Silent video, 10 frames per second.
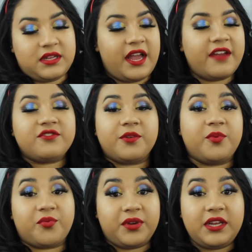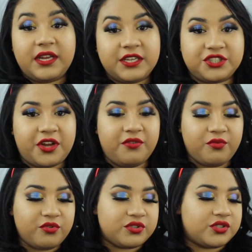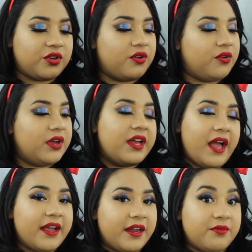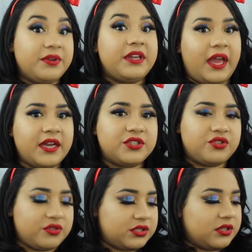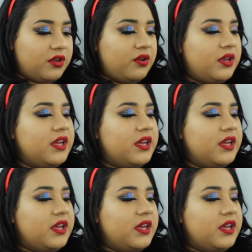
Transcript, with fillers: I have trouble reading in general, so I got to read extra slow.